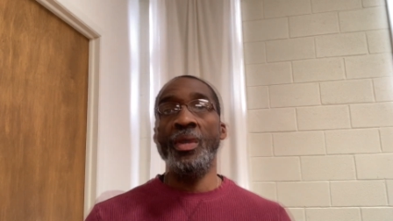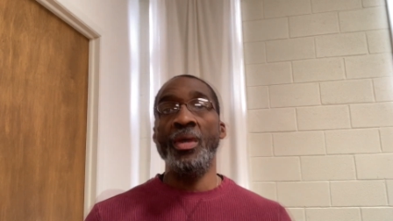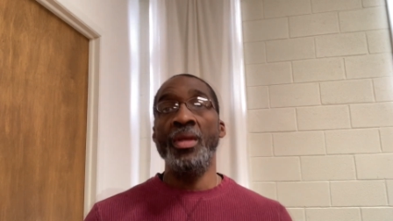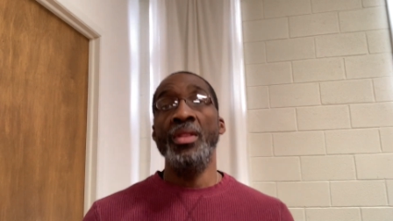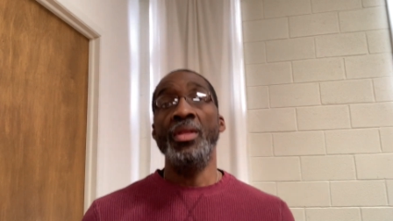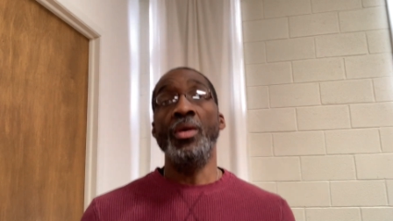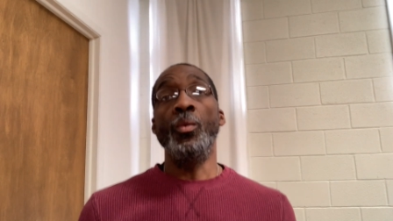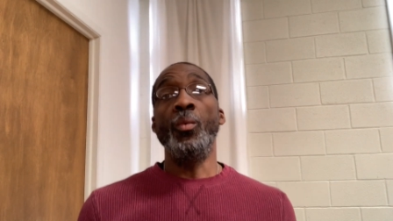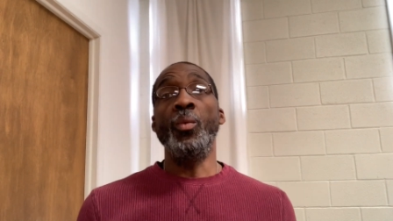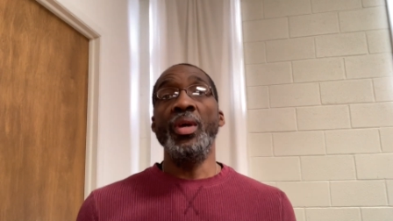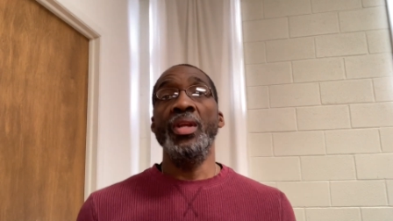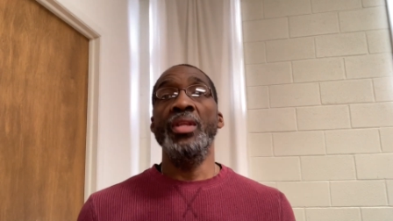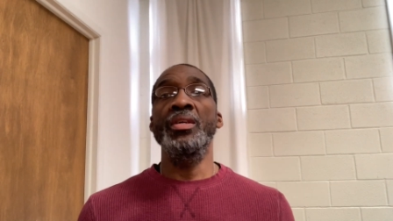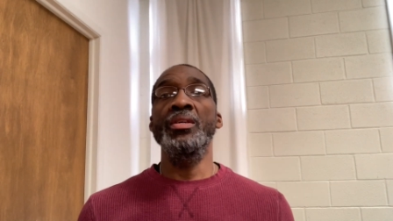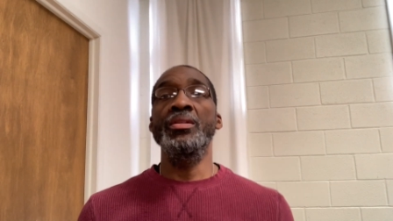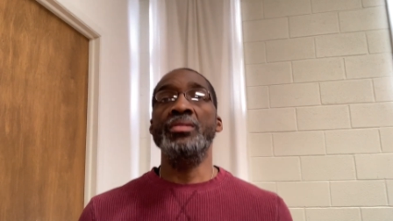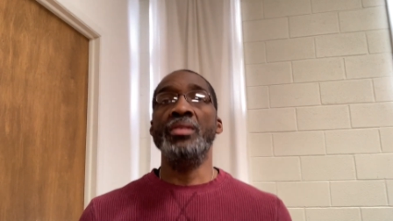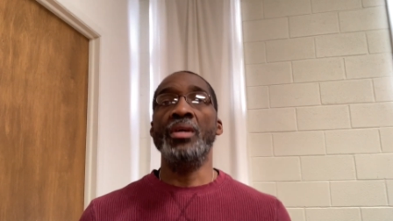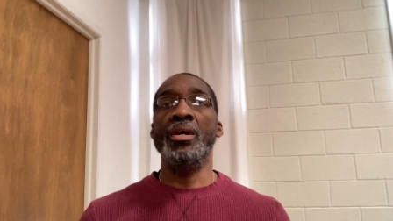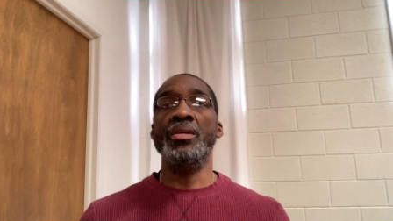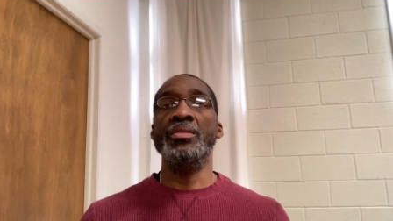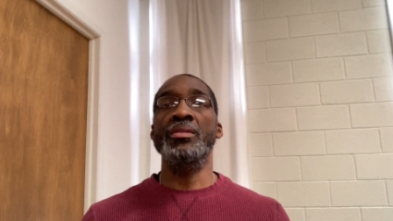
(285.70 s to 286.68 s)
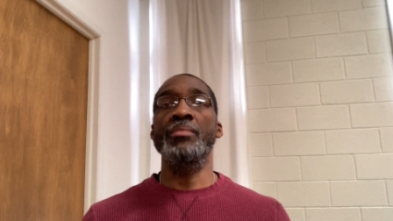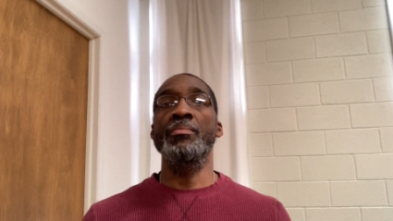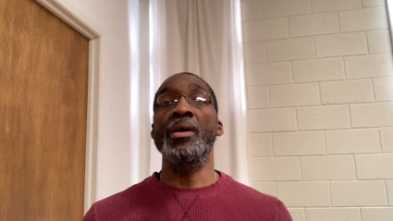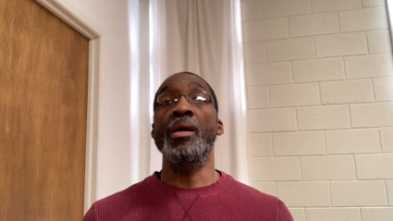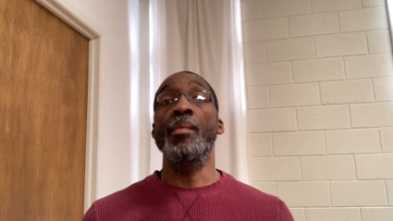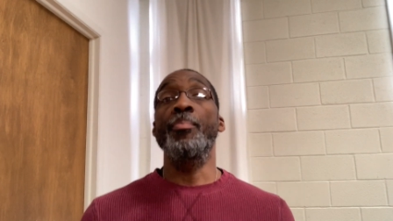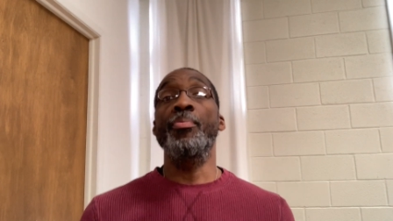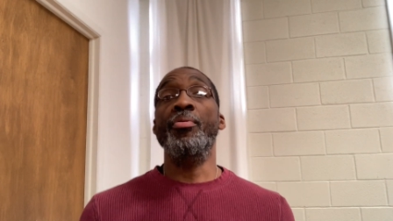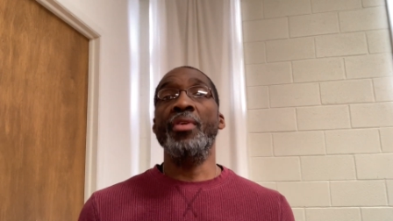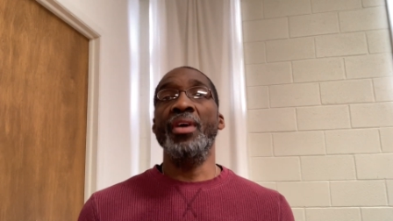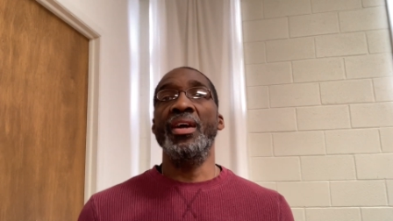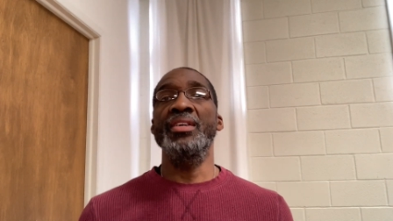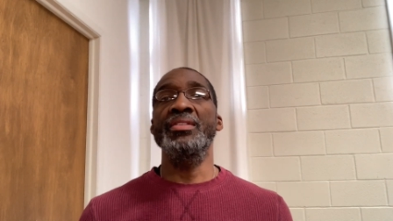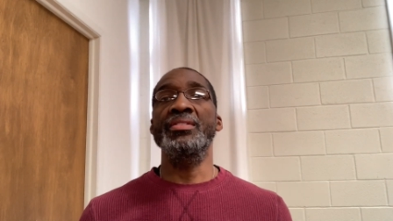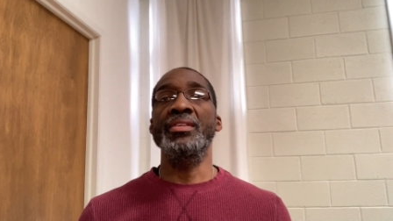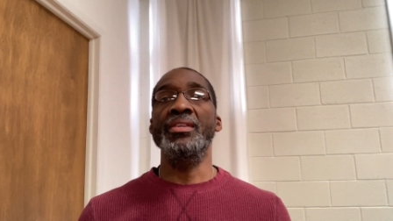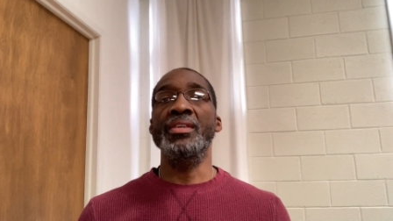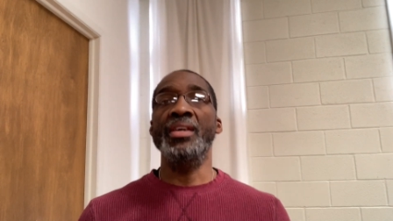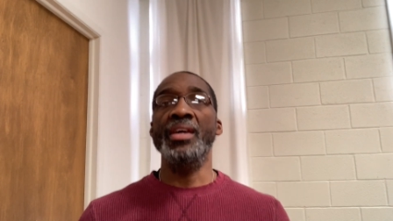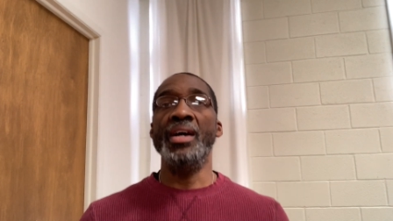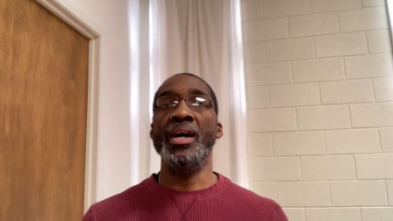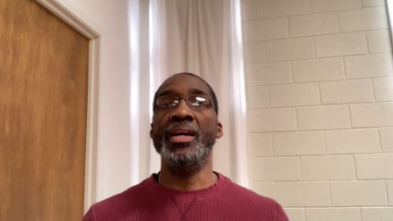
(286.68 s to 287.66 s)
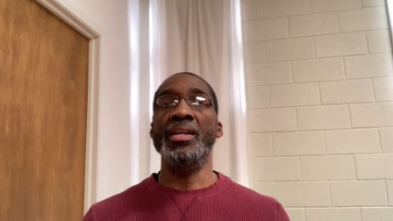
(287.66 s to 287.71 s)
that when he talks about praising
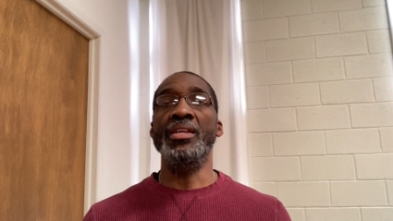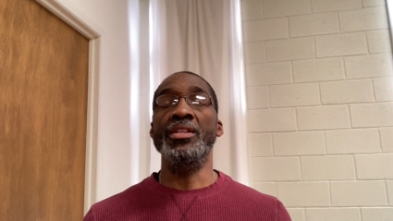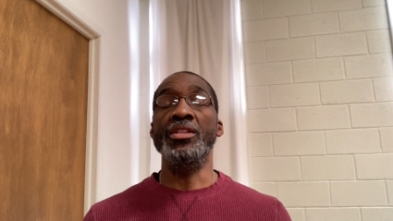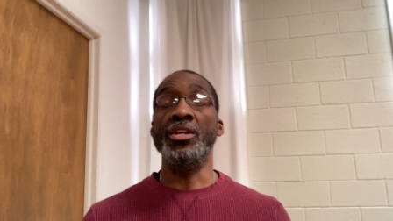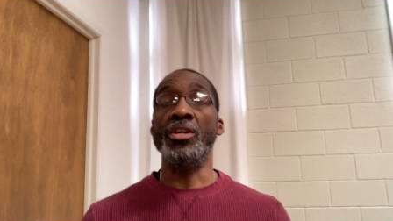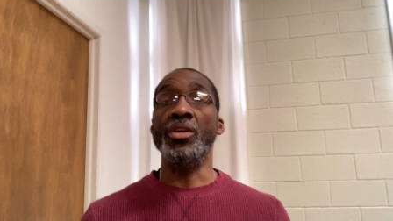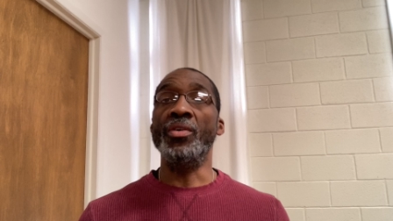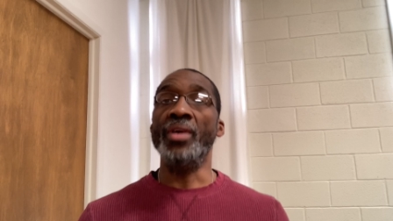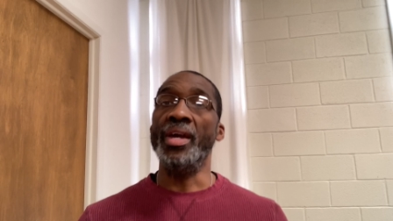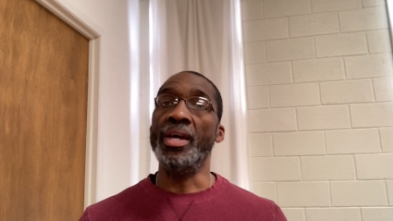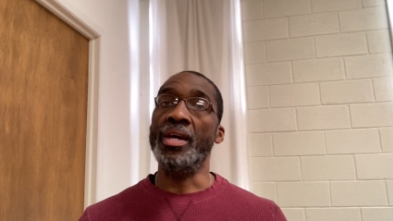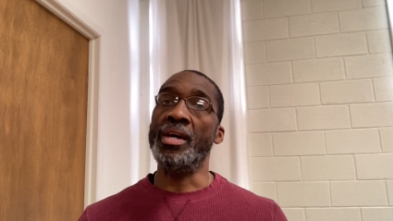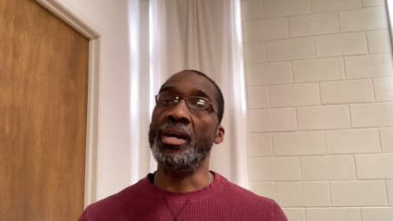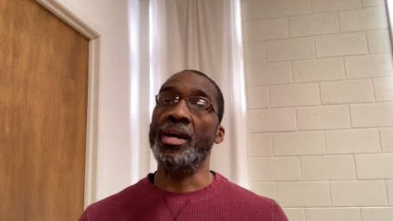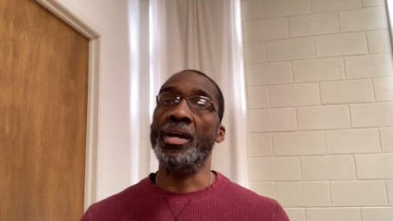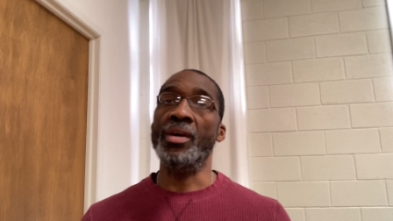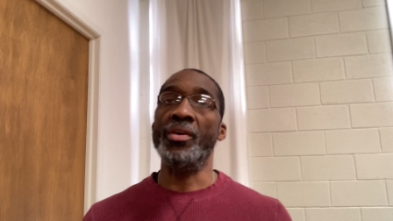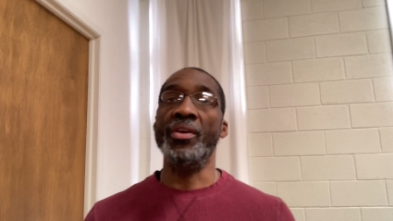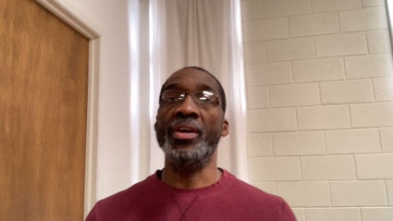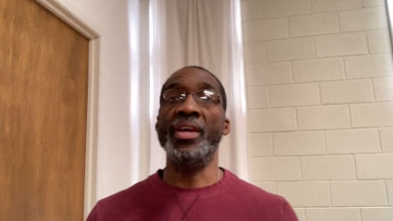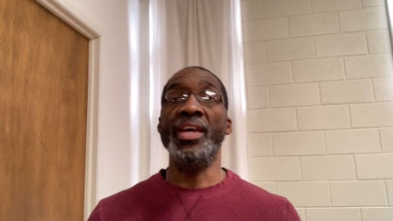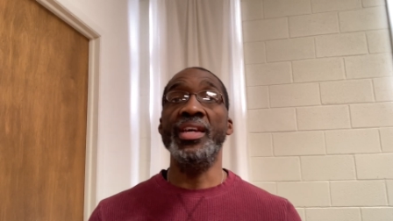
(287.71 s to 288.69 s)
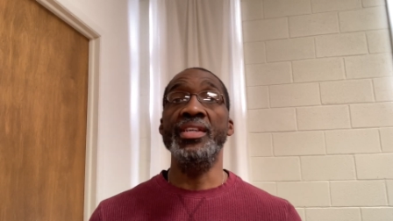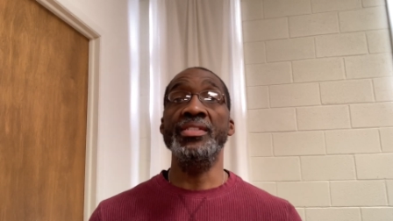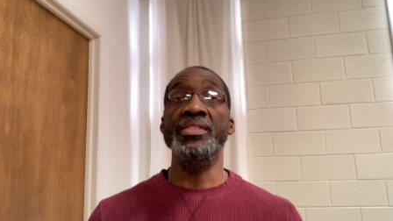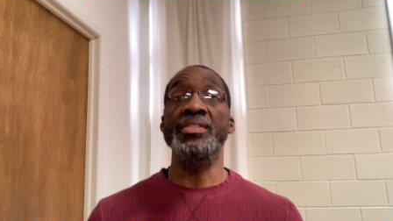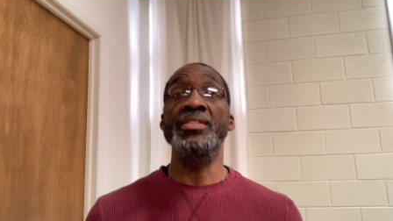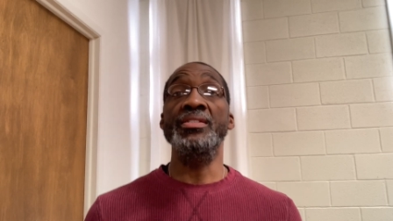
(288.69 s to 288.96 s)
God in the great congregation,